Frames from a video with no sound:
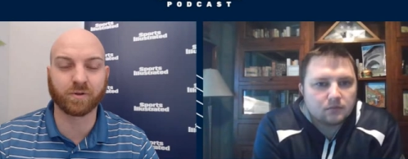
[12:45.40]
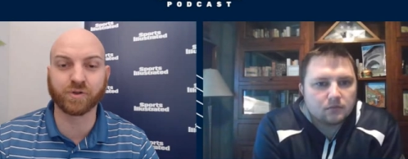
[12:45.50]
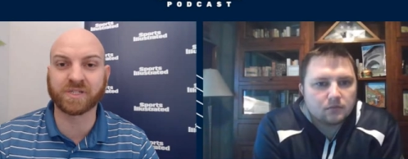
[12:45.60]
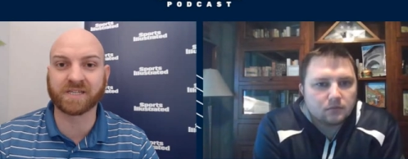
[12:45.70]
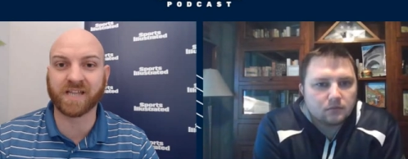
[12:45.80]

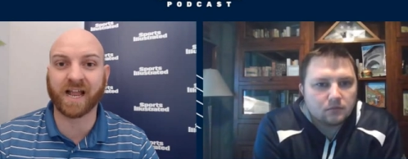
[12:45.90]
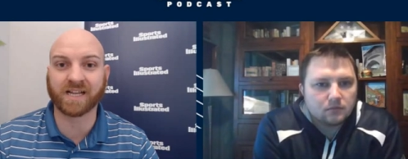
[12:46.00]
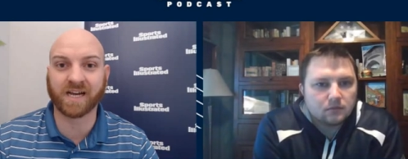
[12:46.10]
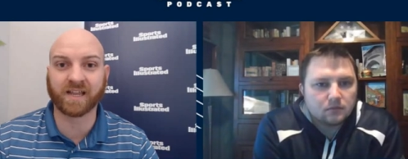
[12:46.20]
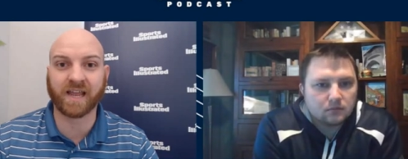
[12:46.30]
Speaker 1: losing
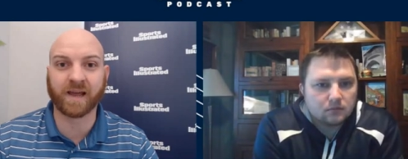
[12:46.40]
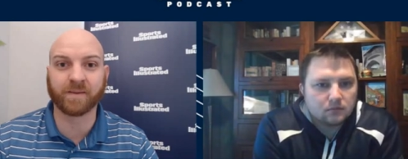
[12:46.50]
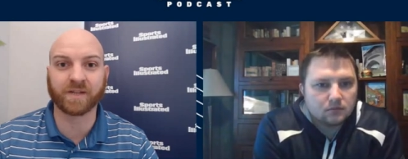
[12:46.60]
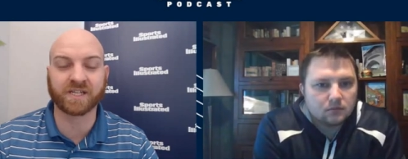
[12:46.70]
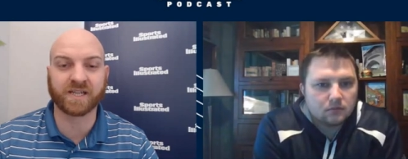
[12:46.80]
Zach
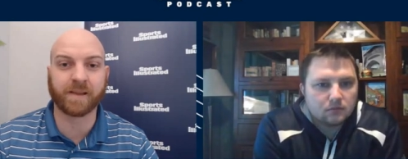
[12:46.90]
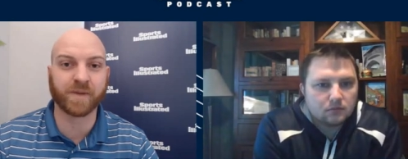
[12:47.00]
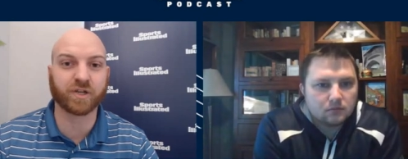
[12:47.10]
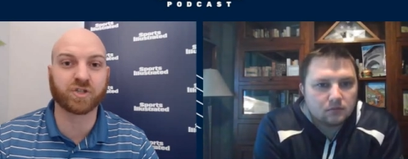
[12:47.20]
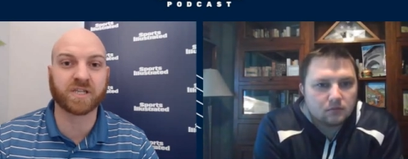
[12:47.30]
Cunningham is a
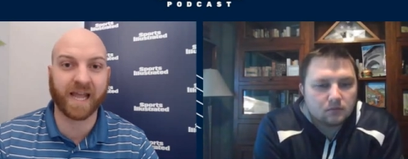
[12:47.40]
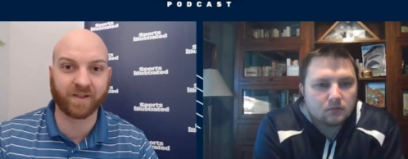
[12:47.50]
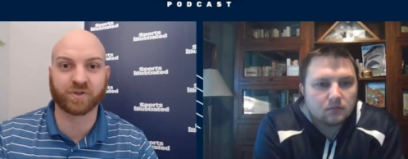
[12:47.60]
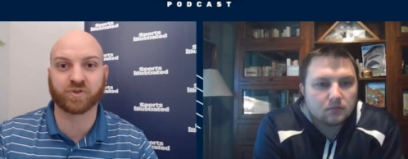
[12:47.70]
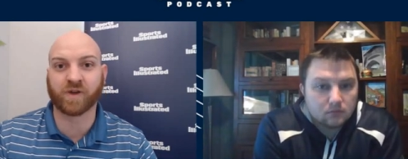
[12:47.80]
big
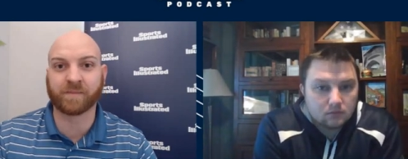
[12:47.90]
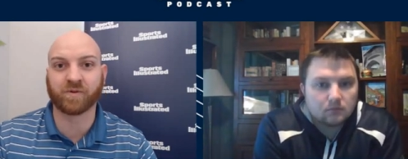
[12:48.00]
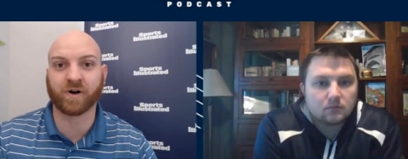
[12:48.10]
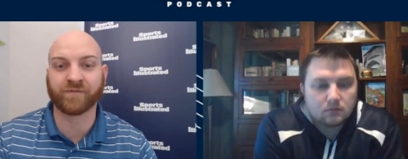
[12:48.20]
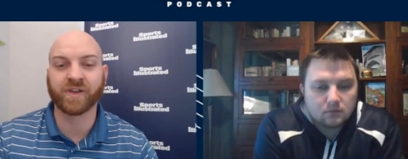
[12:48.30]
talent drop
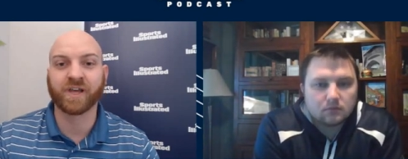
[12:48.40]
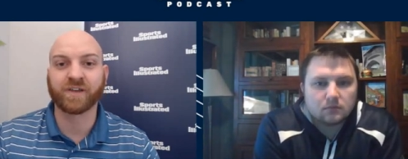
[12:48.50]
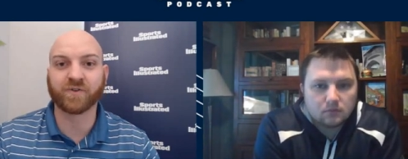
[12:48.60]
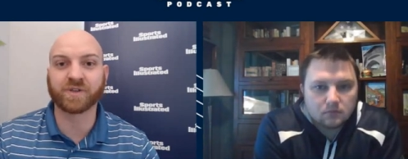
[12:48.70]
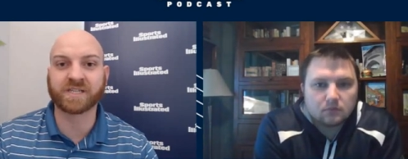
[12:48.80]
off
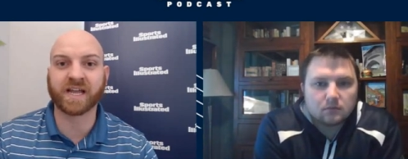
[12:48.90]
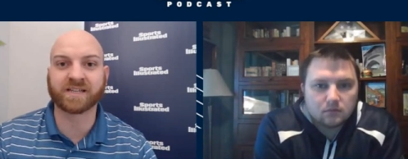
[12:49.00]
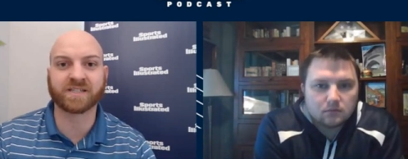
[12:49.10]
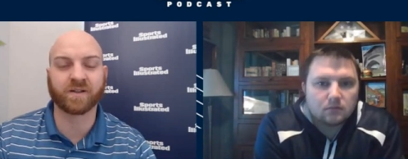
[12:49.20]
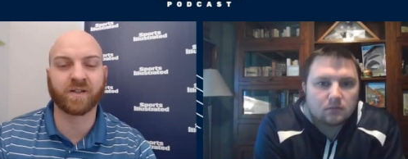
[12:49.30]
for the
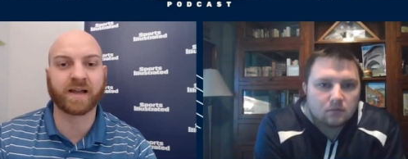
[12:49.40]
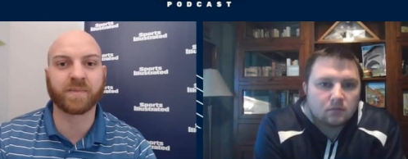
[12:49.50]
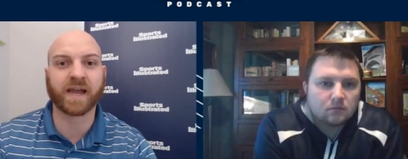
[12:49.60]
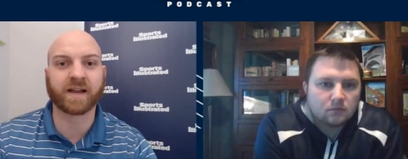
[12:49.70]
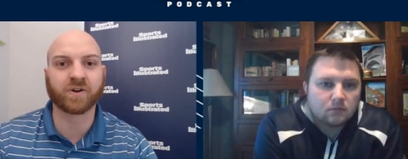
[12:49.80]
Texans at
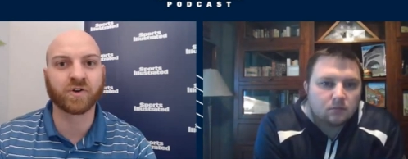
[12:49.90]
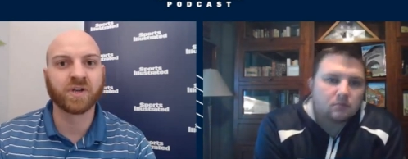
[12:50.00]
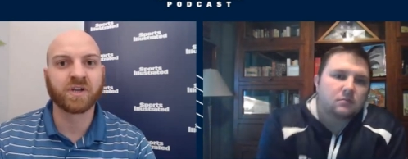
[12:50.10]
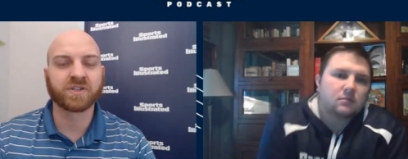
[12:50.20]
linebacker.